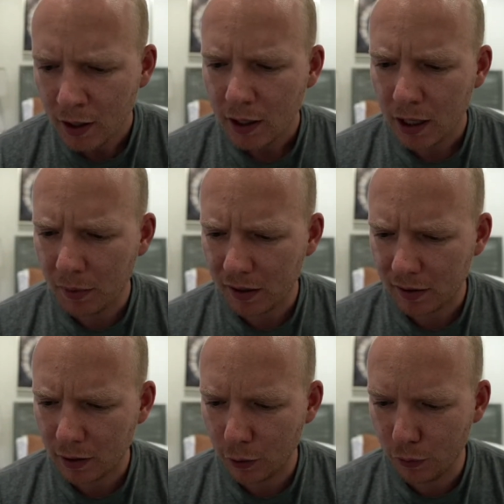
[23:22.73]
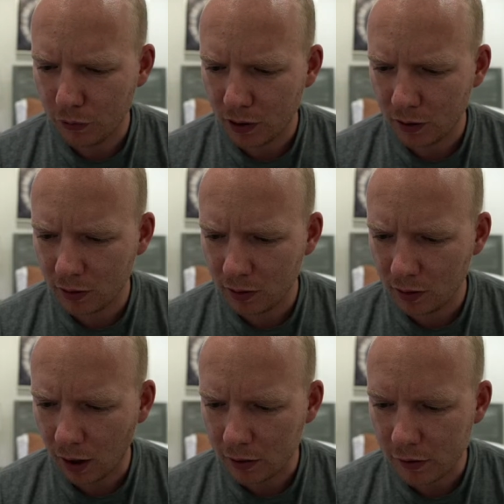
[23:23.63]
MIs again, oof, good
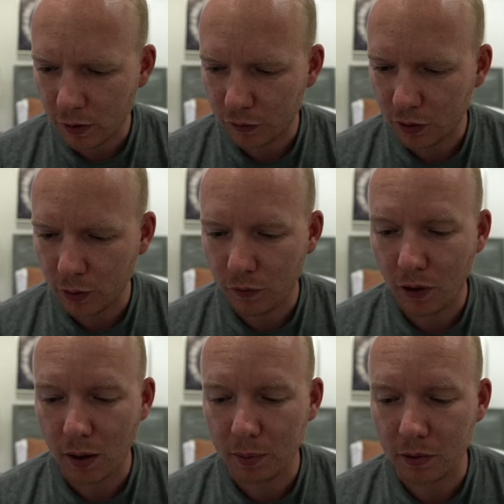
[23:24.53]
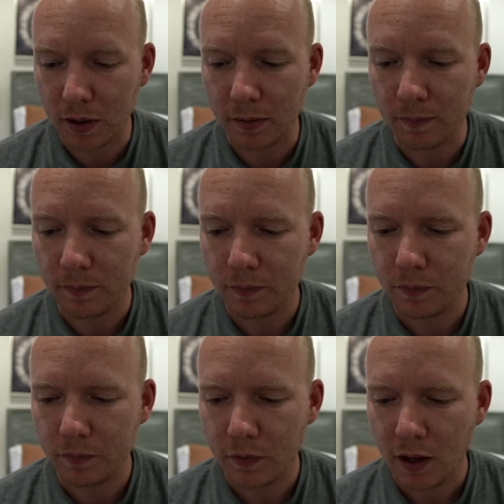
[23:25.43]
doctors are few and far between.
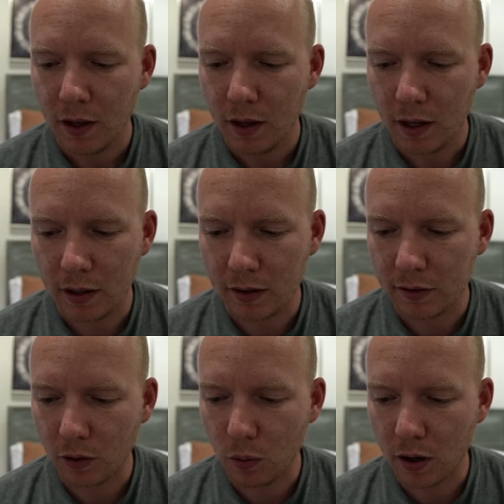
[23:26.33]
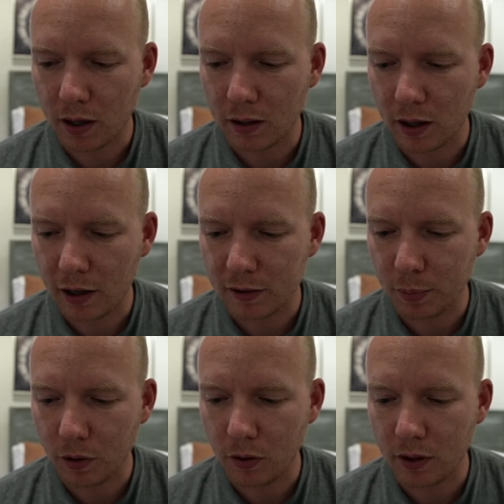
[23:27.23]
And they still work in a
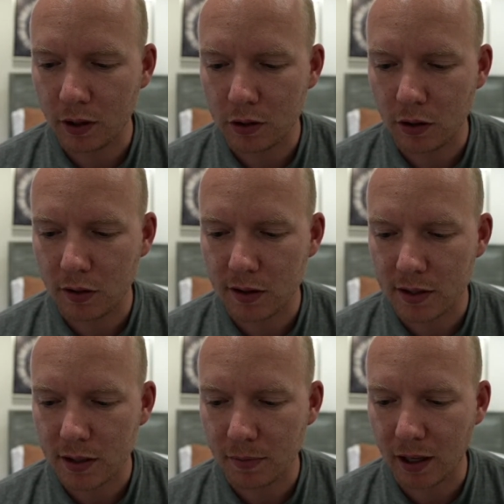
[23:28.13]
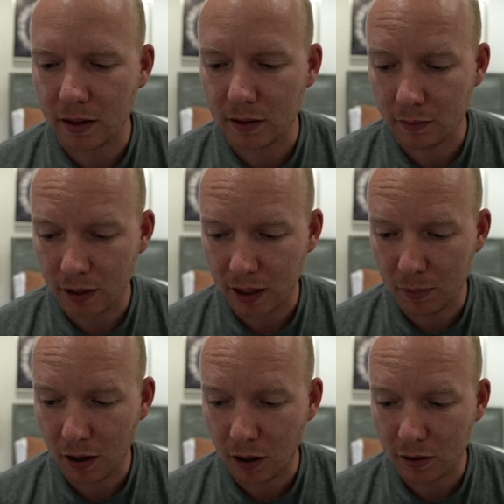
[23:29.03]
hospital and insurance system that it can
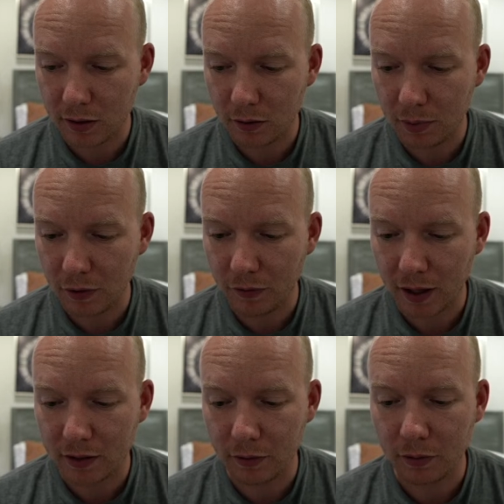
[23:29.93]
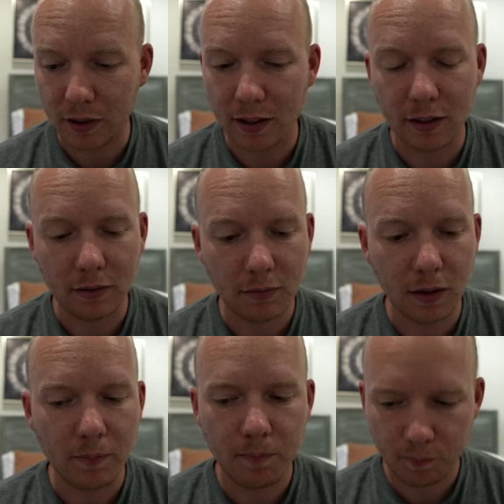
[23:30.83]
be hard to be effective within.
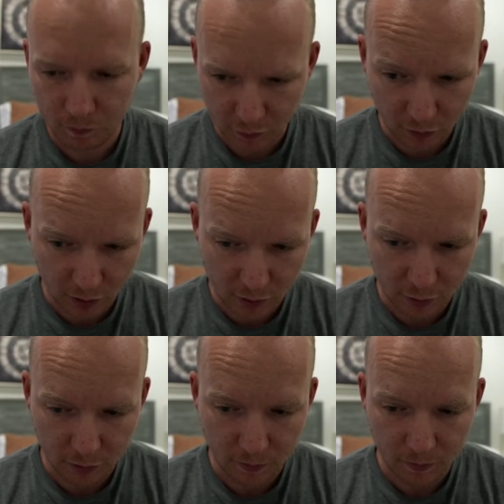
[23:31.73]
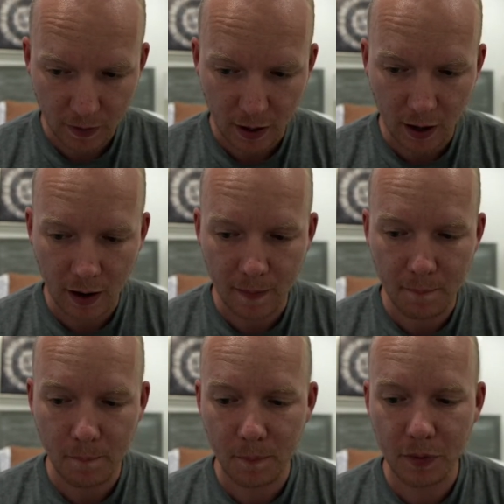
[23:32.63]
It's very true.
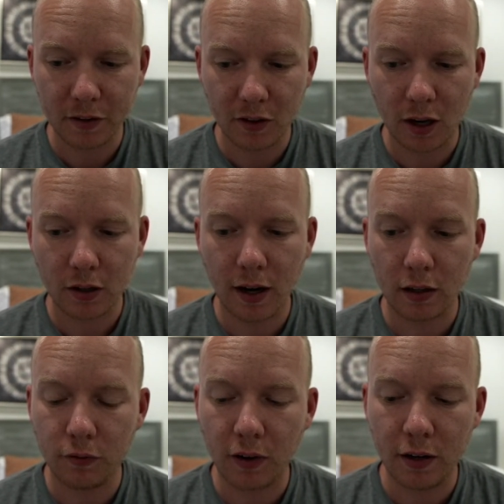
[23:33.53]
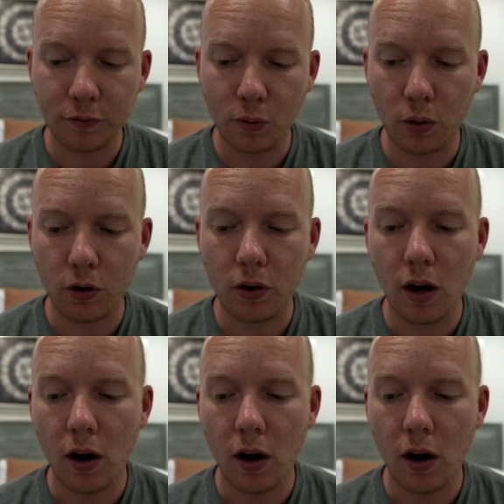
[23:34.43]
This doctor had to fight for